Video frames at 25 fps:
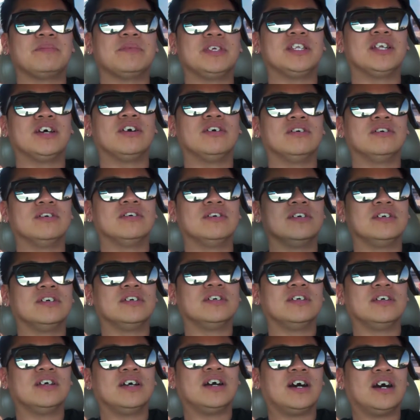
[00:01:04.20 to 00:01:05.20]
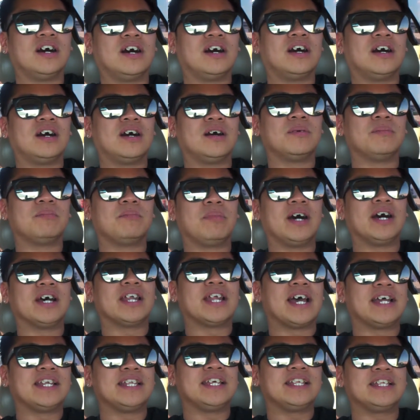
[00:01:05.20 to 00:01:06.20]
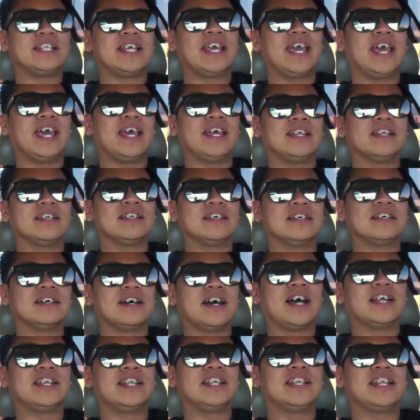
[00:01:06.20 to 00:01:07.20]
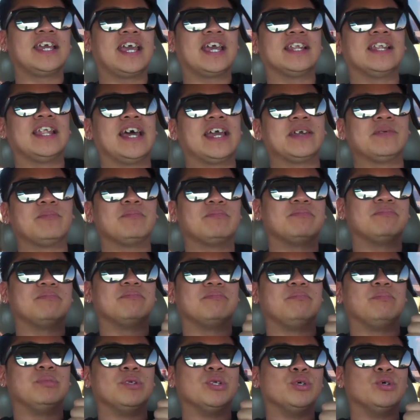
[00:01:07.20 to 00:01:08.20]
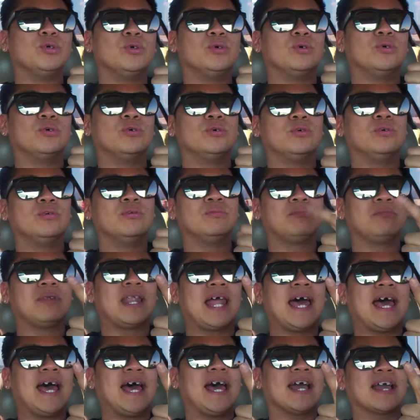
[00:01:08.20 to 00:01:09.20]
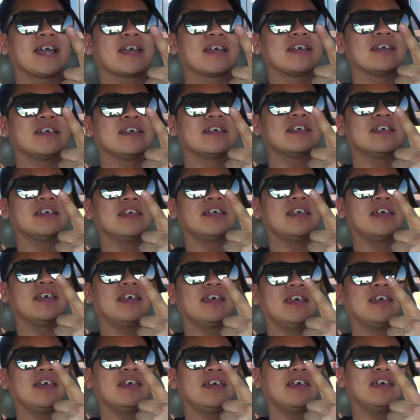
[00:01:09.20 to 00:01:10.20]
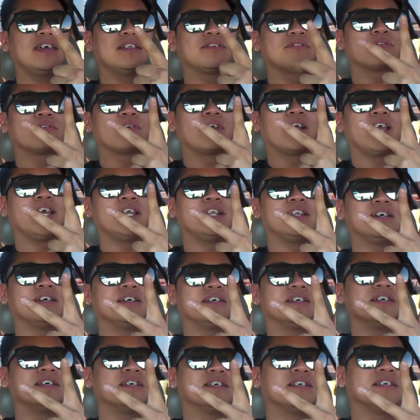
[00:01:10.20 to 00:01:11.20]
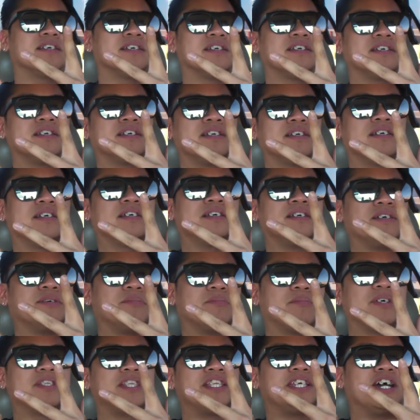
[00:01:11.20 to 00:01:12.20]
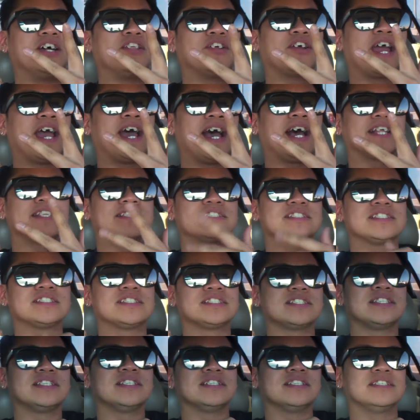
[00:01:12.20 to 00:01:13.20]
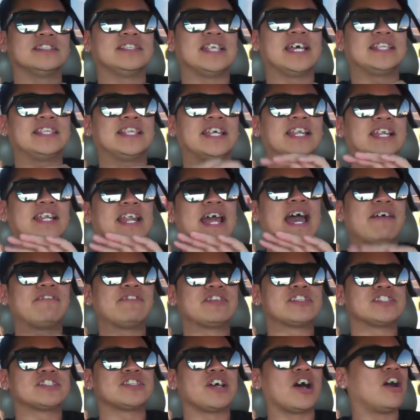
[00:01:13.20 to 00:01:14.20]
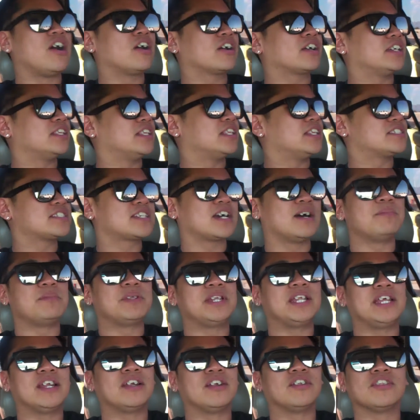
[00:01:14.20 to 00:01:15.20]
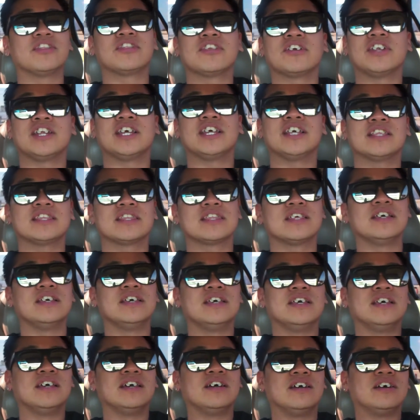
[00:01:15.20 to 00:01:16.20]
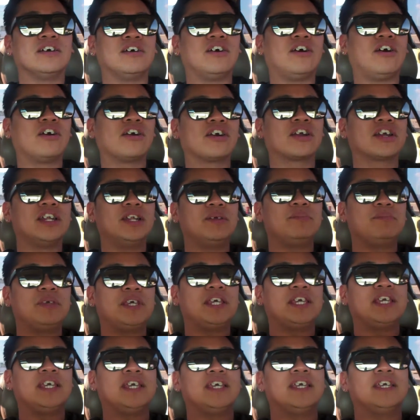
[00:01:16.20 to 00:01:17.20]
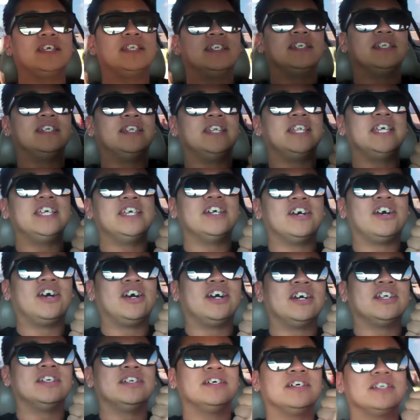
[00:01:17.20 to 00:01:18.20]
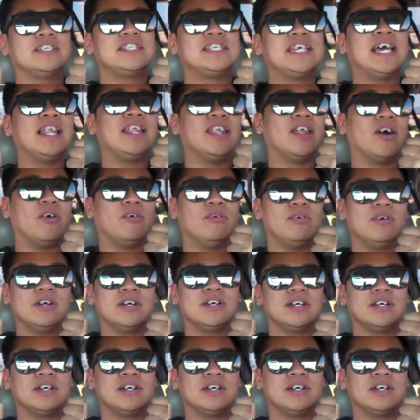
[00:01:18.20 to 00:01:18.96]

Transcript: you know. Um, but I did get, I did get like blue, black, and red. But the other hats that they didn't have in stock and was coming in on 30th are gonna be neon yellow,